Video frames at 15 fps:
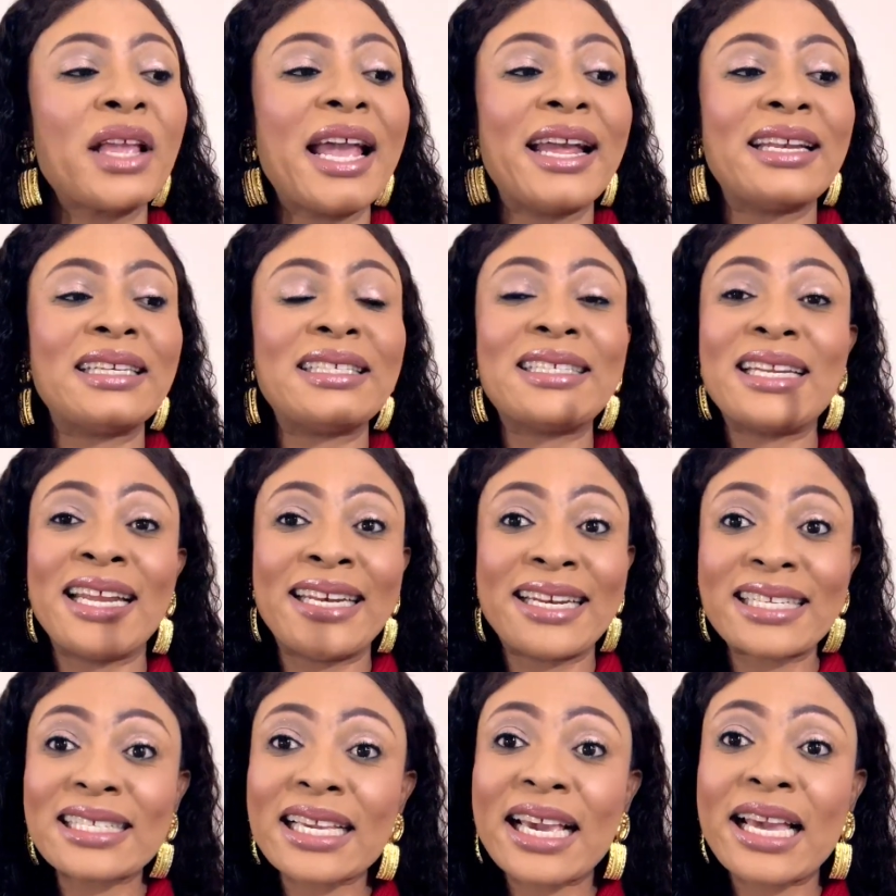And in
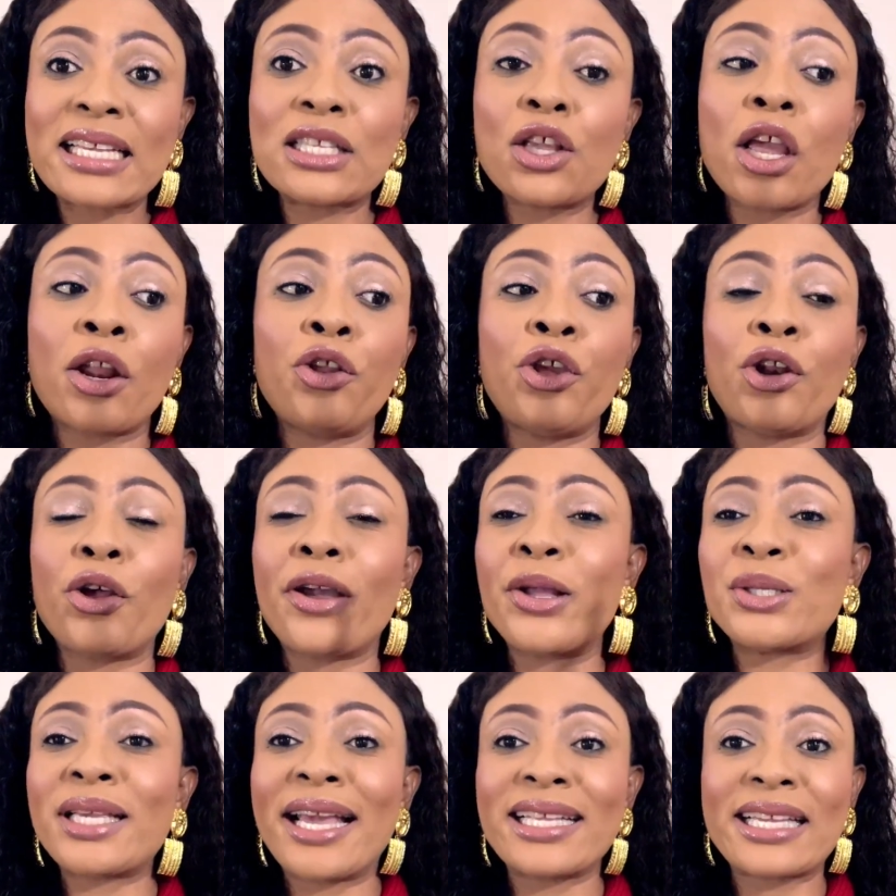this case, you're not
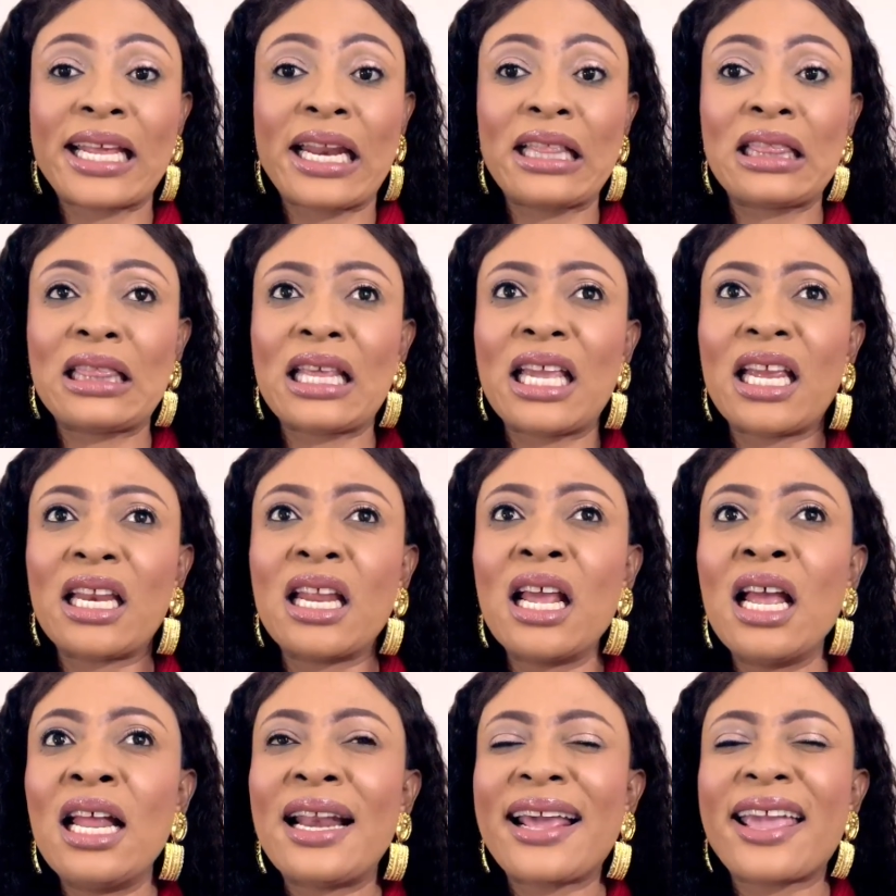going to get anything
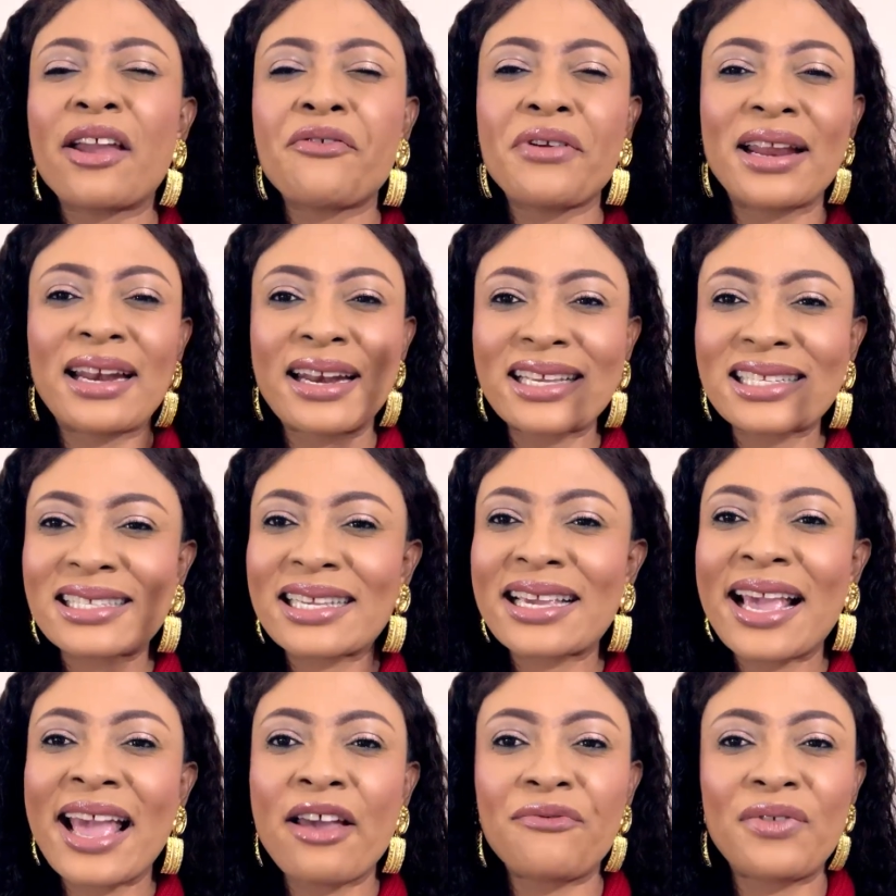like a realistic
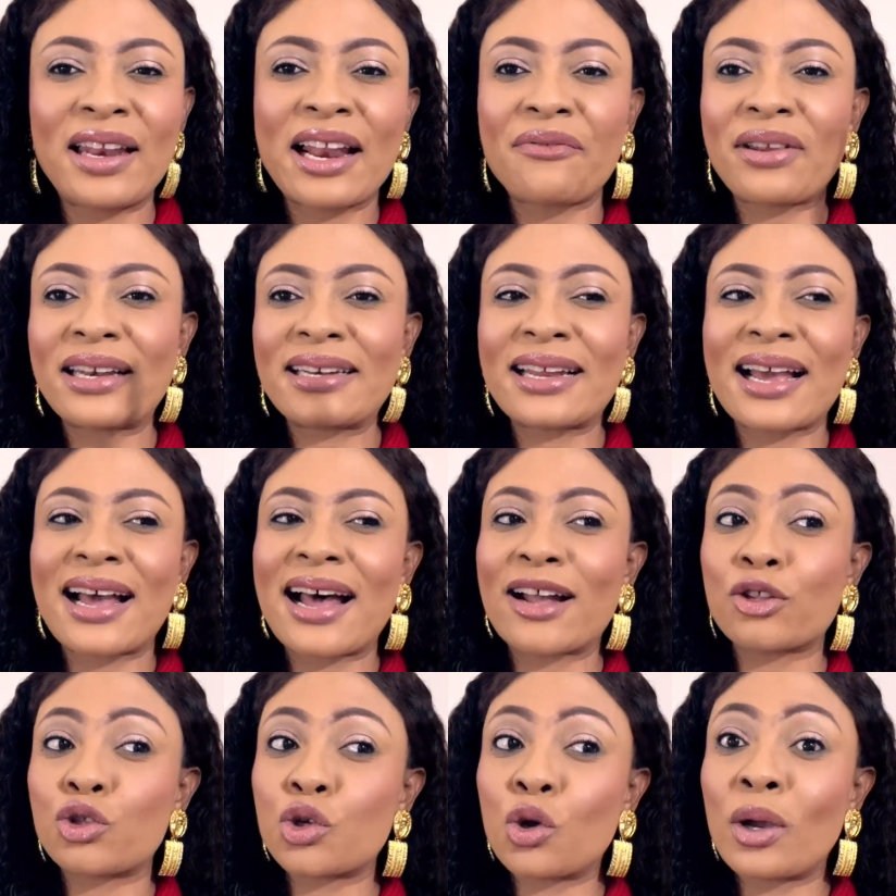heavy lavender
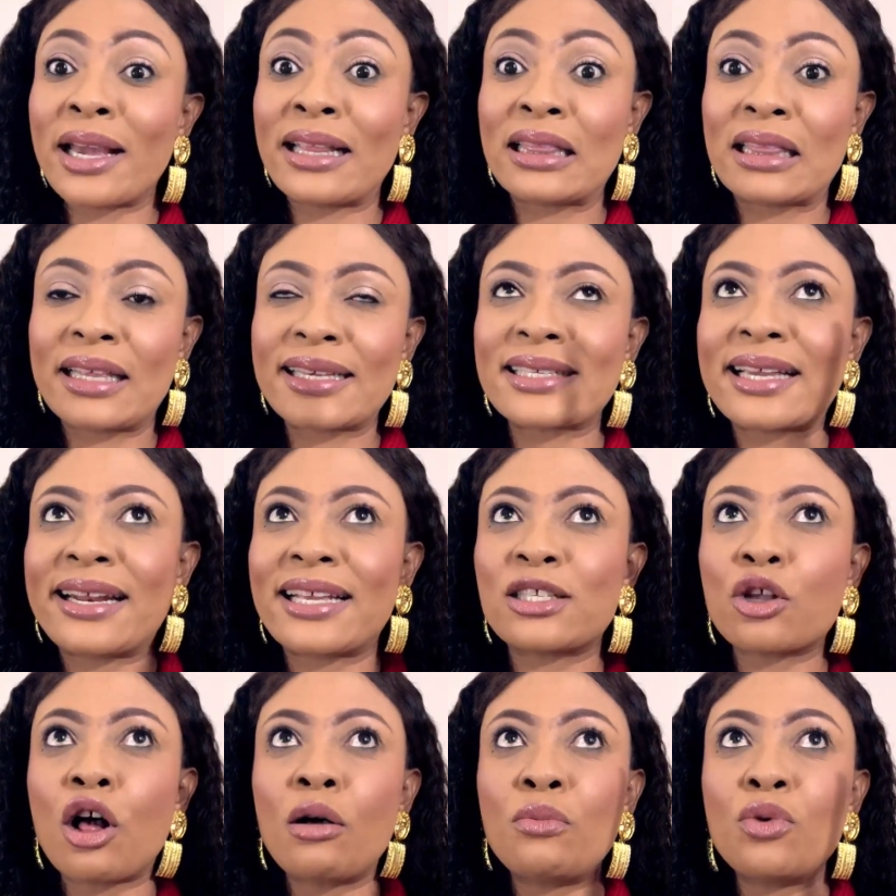at all in this. It
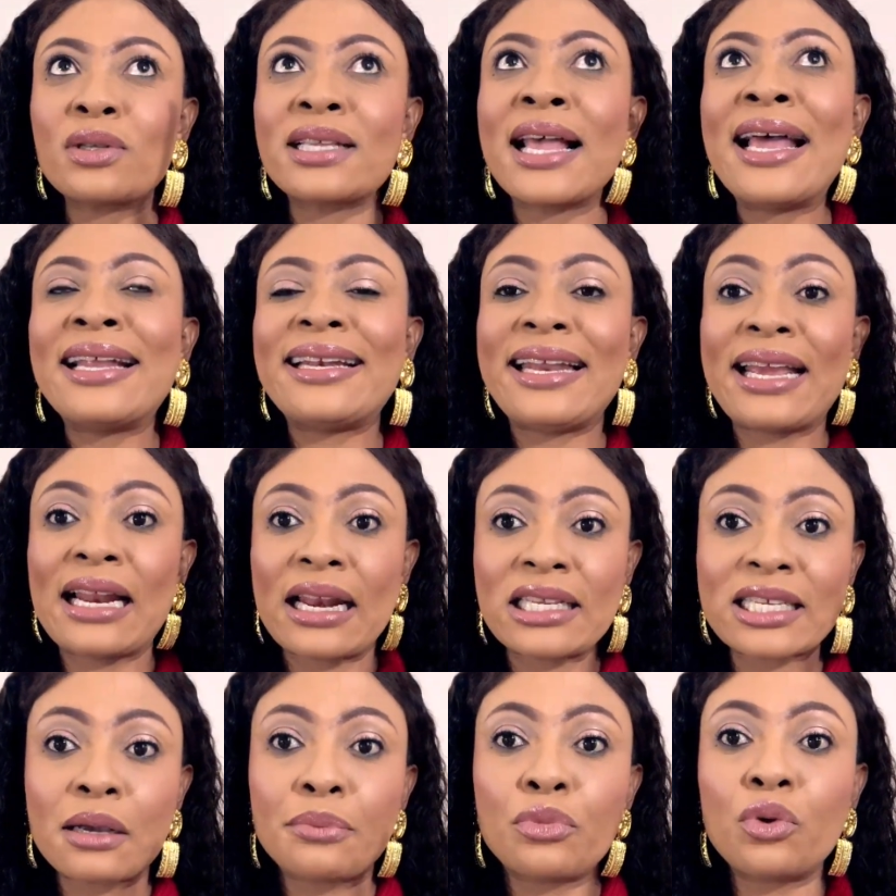is almost
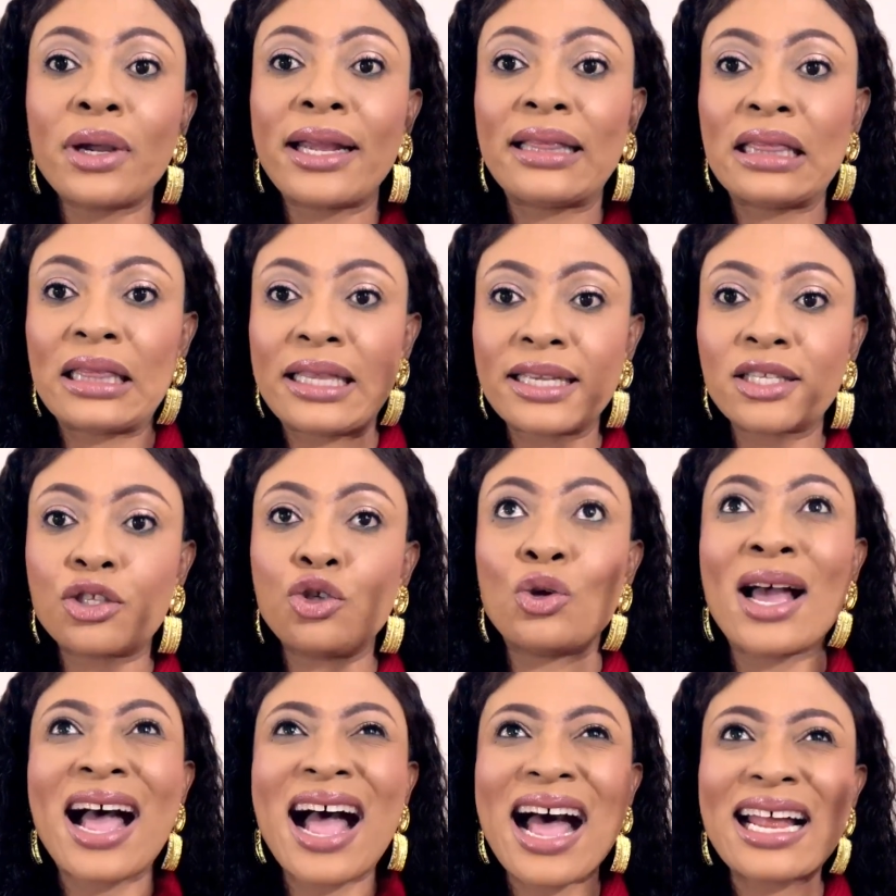negligible in this. You
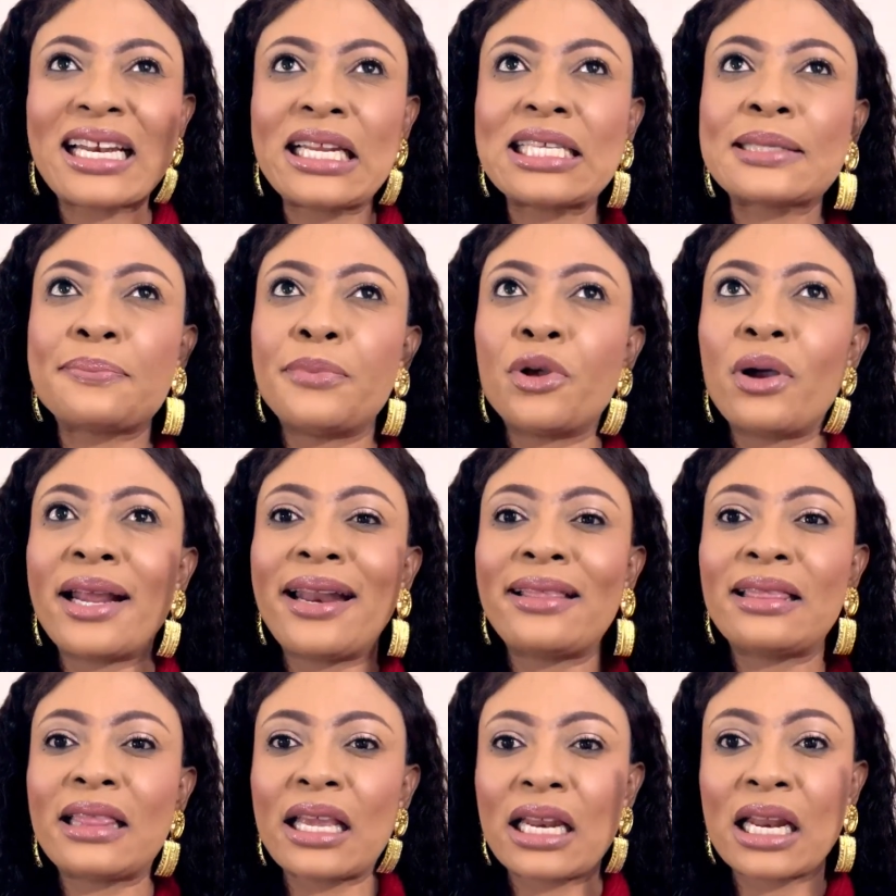hardly smell
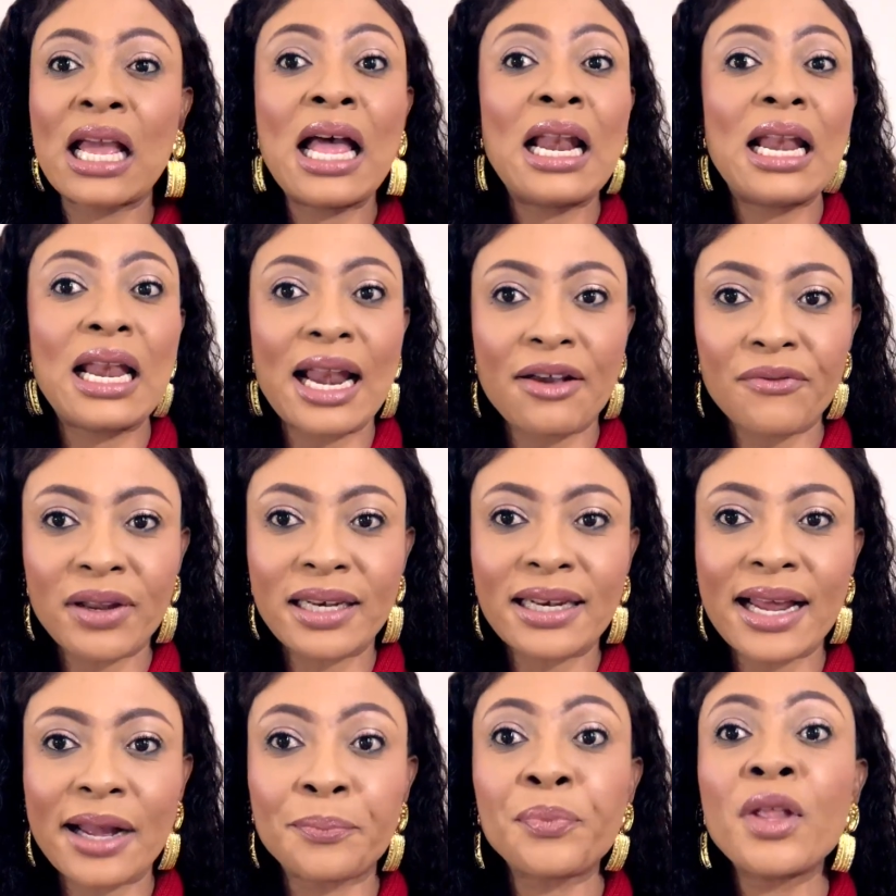anything
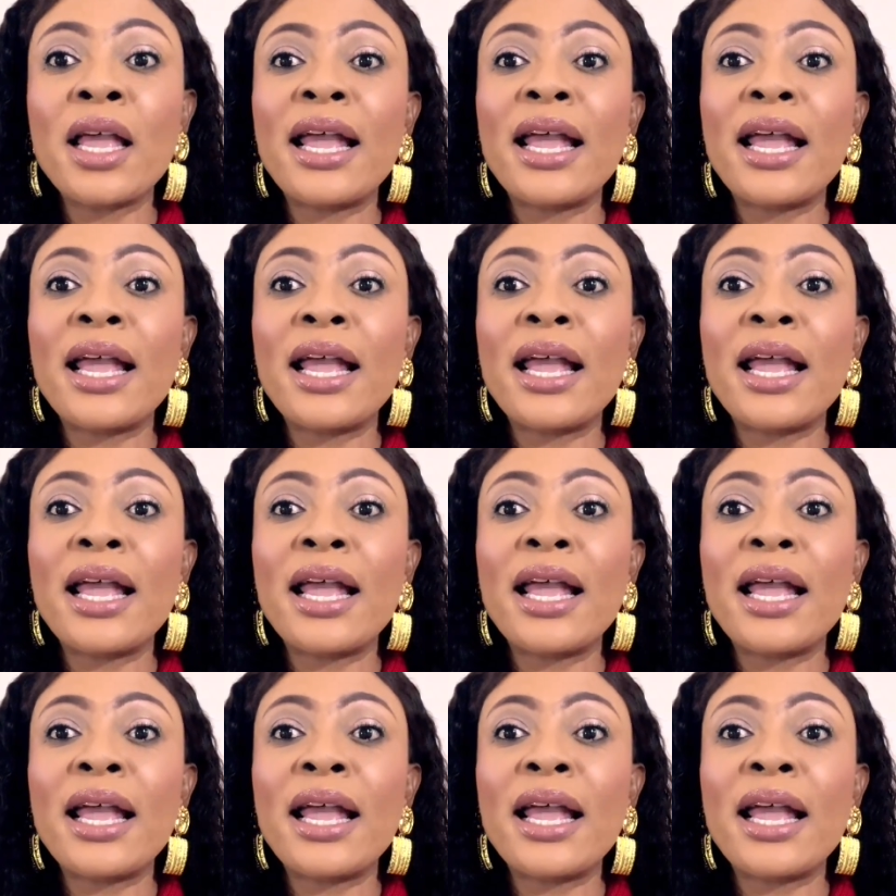lavender.